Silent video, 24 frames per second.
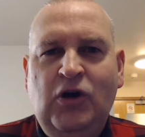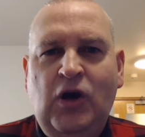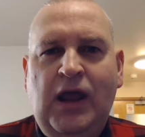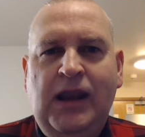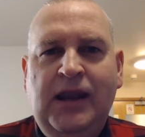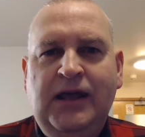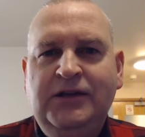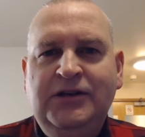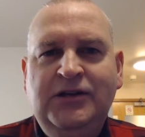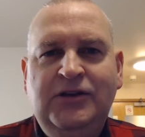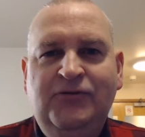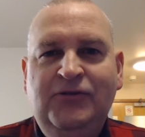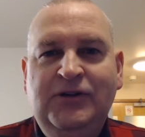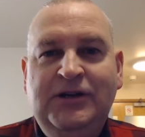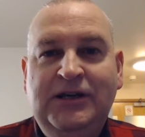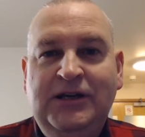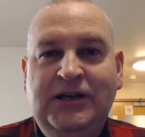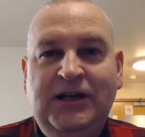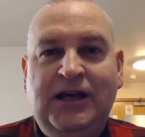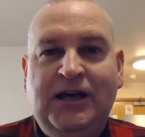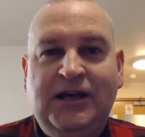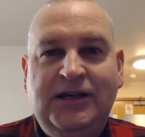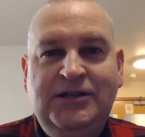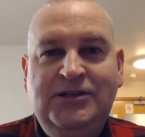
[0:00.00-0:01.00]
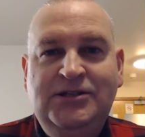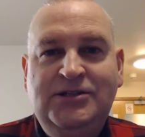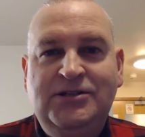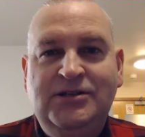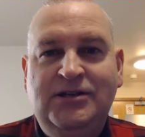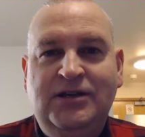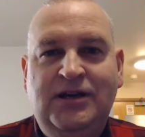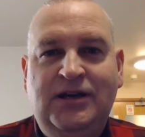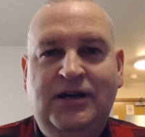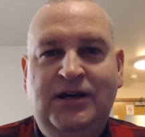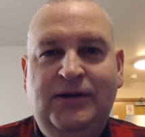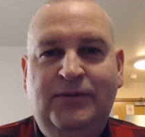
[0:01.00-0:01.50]
and I didn't realize
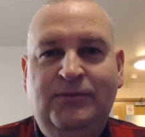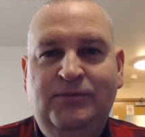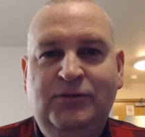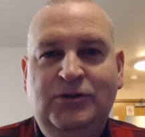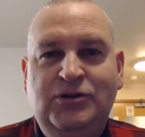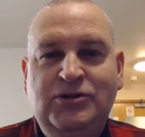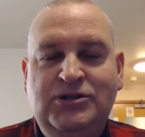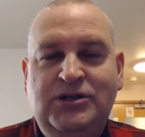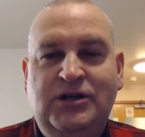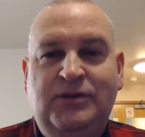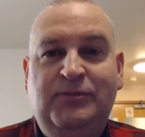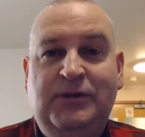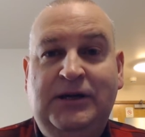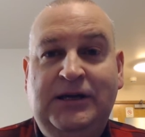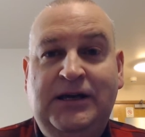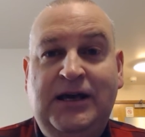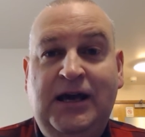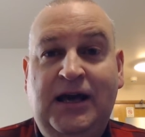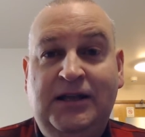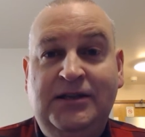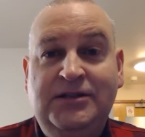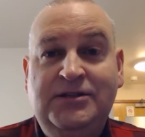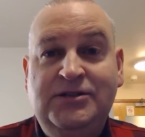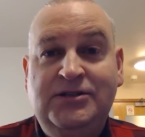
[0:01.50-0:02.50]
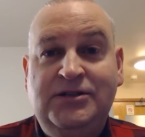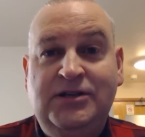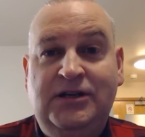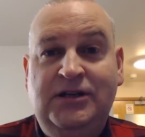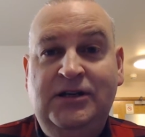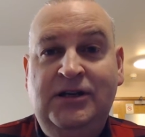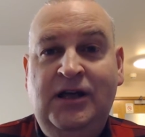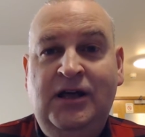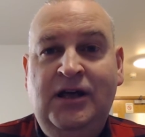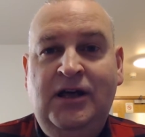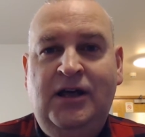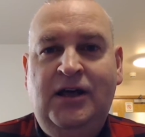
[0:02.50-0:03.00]
because I had my cans
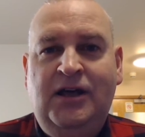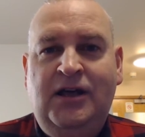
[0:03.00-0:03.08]
in